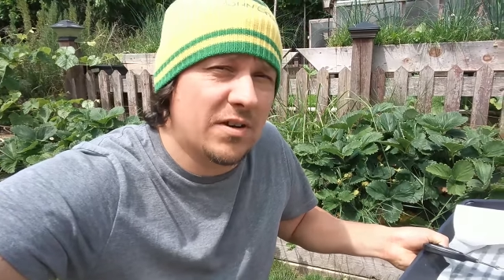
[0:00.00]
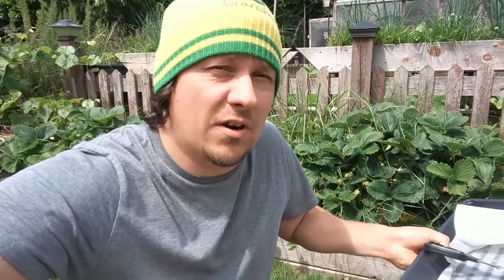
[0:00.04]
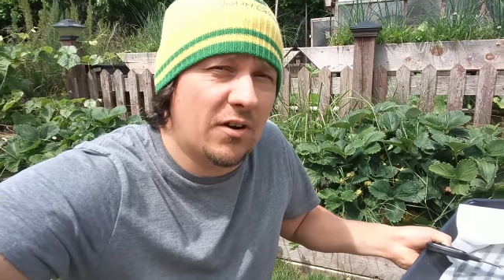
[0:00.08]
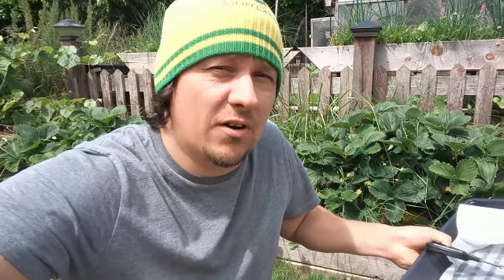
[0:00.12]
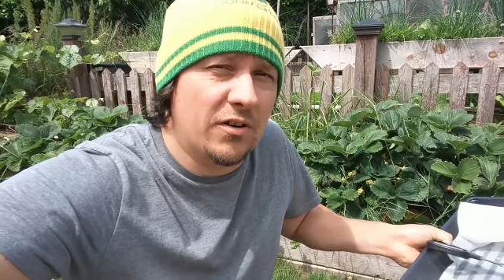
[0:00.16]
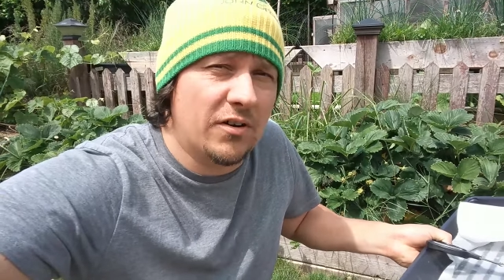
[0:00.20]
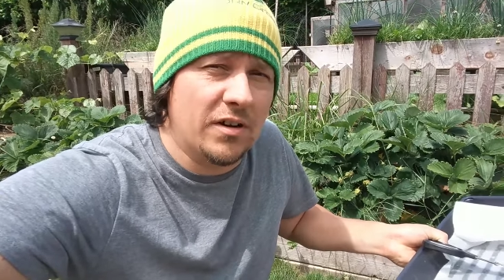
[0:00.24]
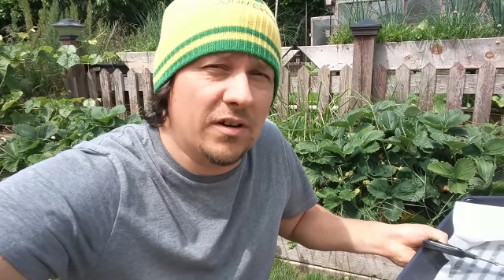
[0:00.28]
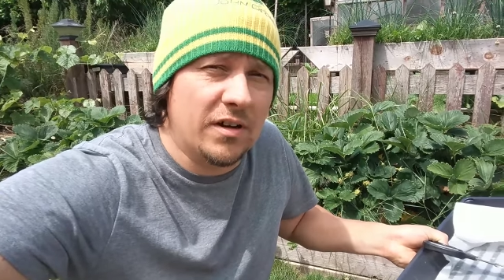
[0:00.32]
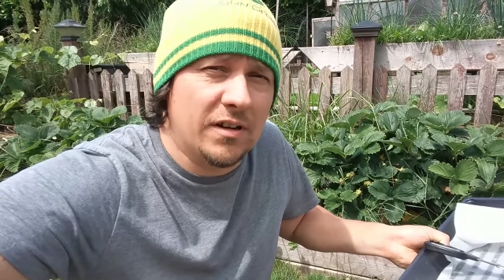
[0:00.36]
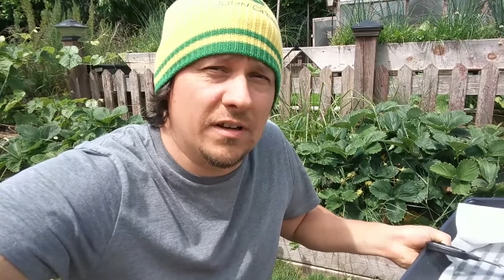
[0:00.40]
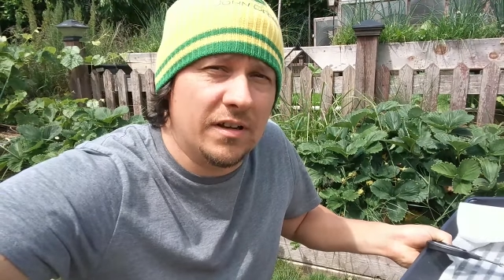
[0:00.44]

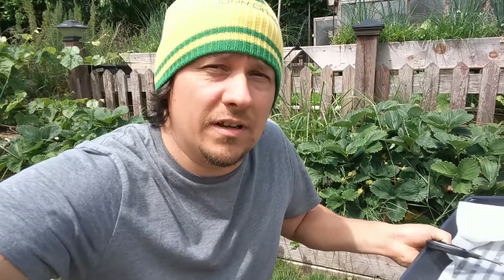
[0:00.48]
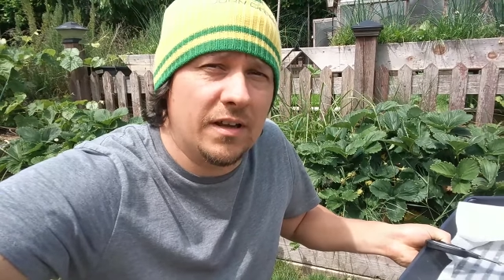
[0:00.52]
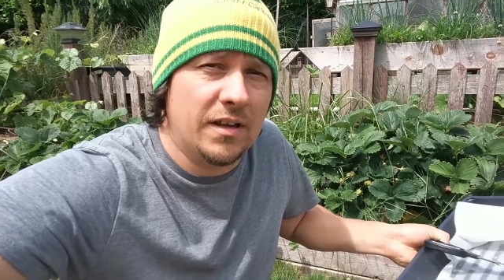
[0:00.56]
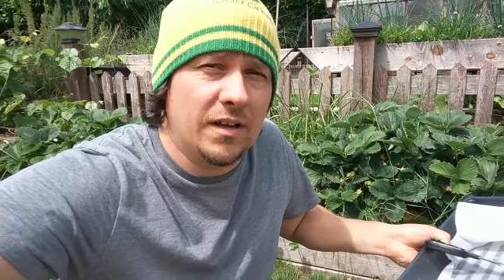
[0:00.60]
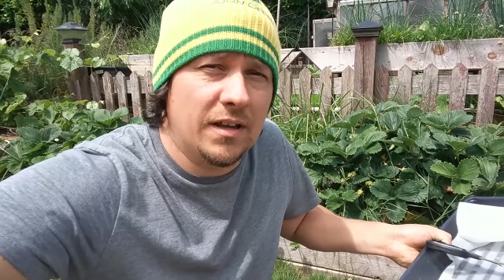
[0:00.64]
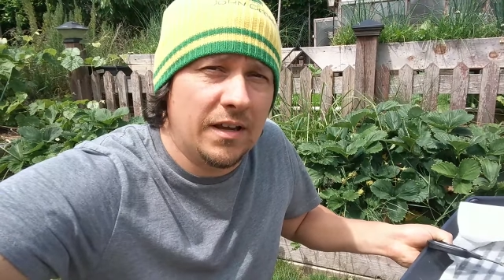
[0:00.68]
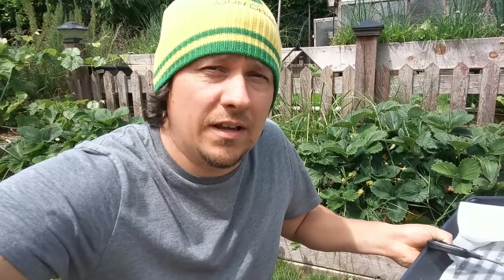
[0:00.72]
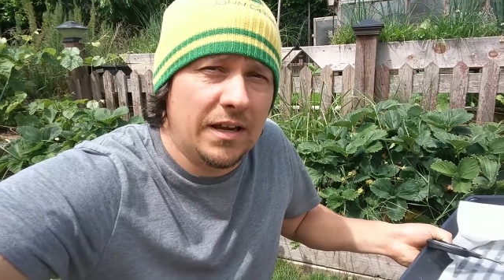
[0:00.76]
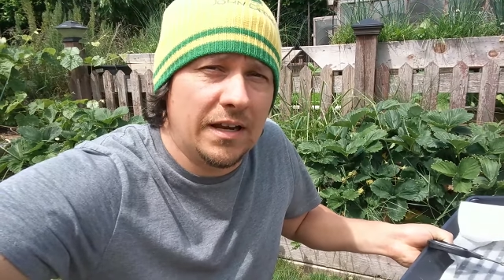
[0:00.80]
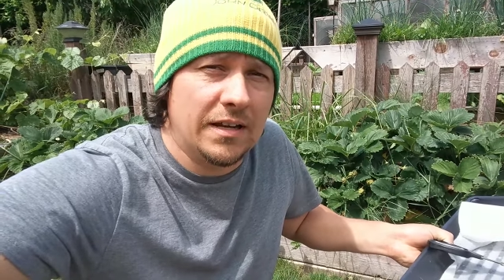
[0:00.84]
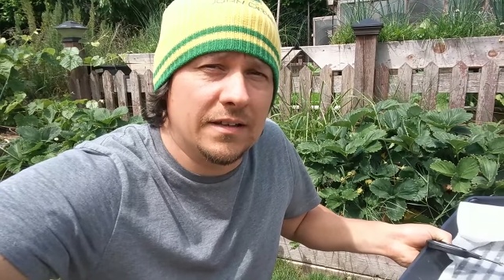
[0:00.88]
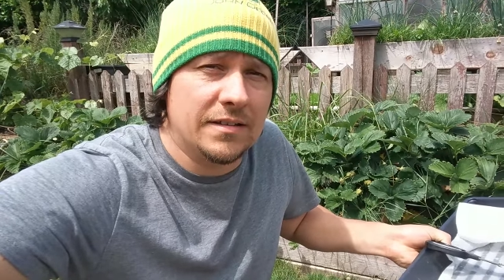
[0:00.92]
started,
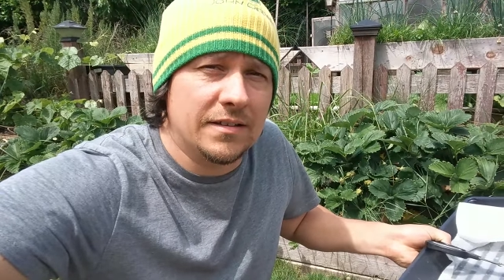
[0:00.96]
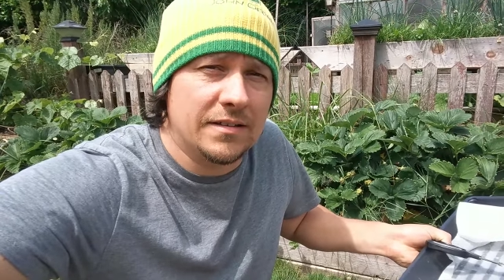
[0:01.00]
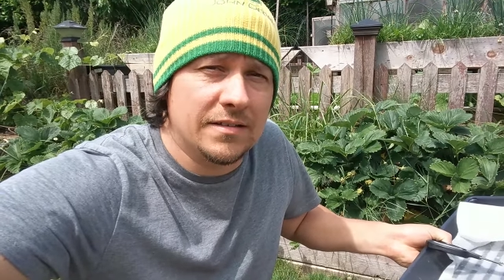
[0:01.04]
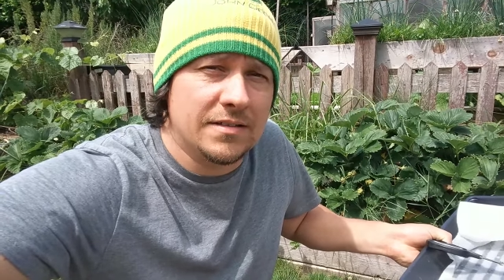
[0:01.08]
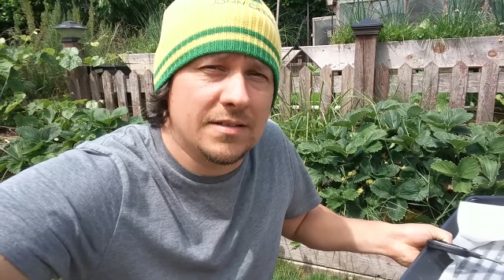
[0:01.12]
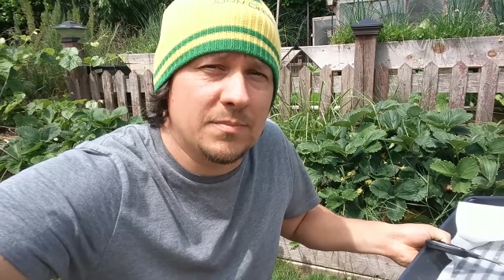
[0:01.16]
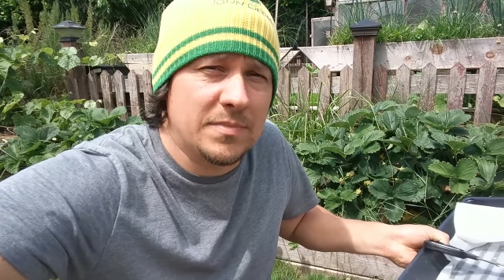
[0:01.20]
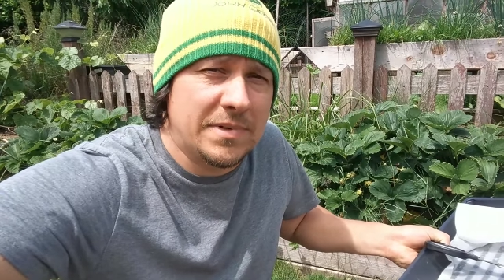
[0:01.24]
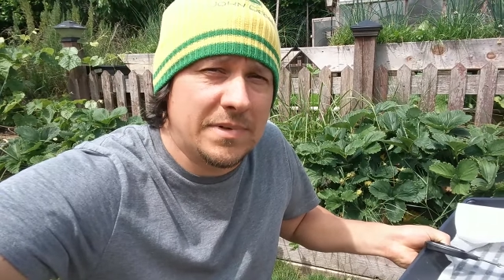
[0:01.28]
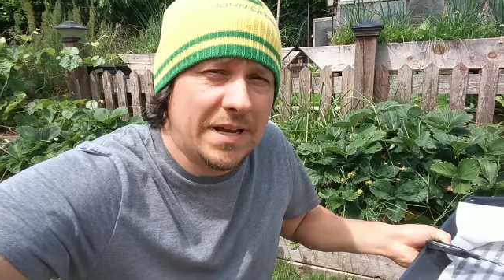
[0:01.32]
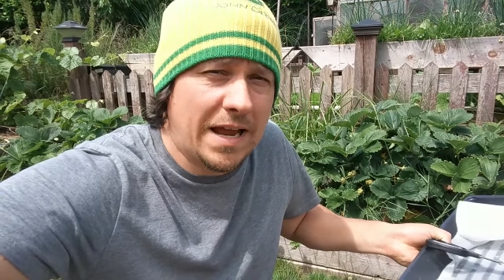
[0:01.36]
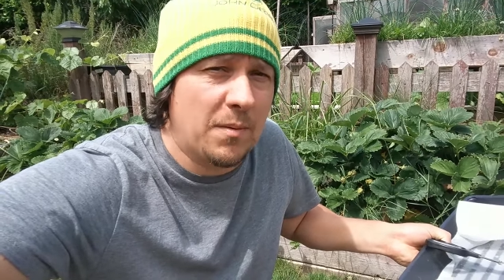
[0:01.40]
into
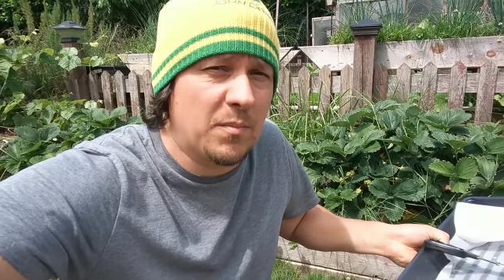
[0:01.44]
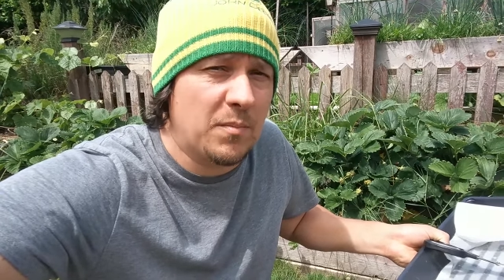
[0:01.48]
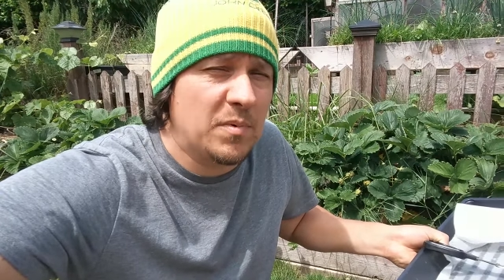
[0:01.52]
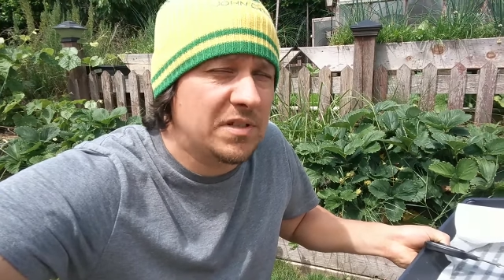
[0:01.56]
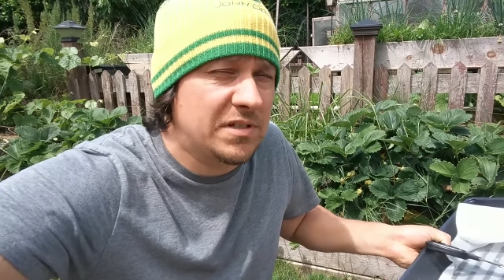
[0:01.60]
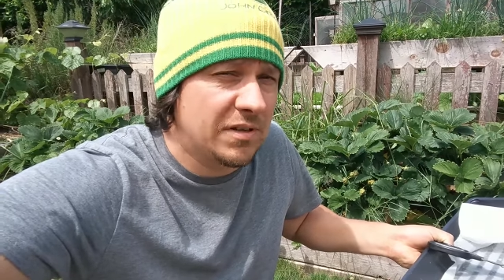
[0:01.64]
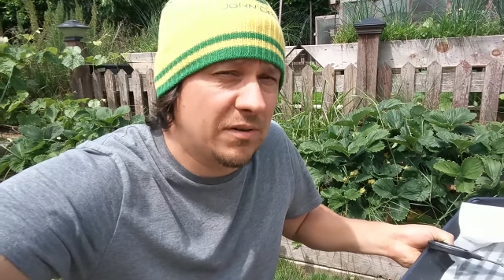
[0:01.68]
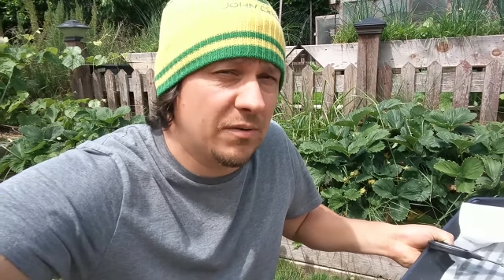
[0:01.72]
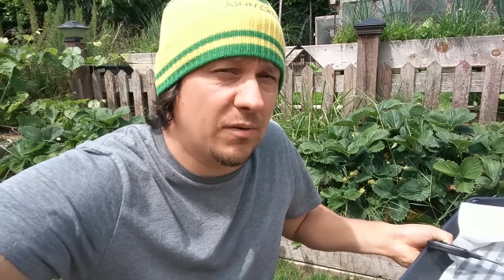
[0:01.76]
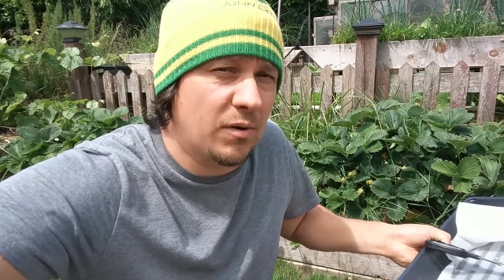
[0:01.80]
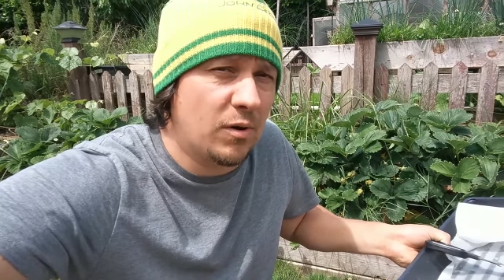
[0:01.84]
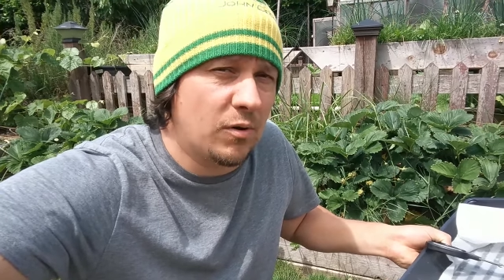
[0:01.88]
some damp
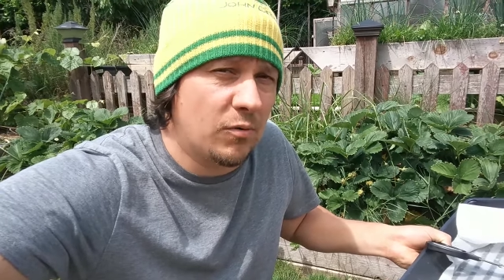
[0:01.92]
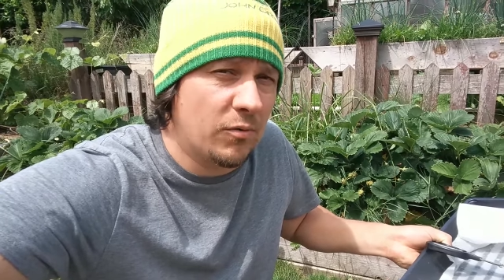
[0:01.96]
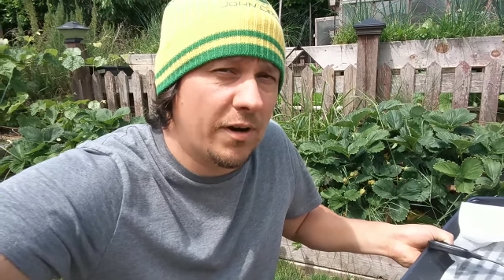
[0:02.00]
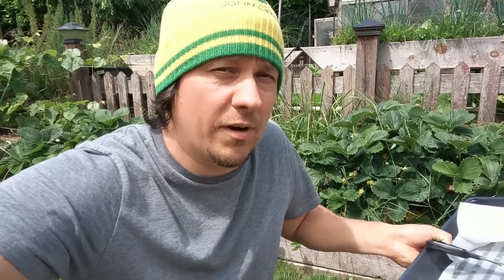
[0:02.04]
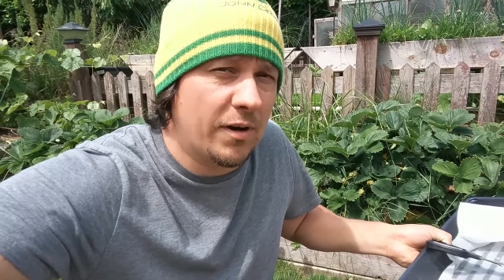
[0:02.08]
material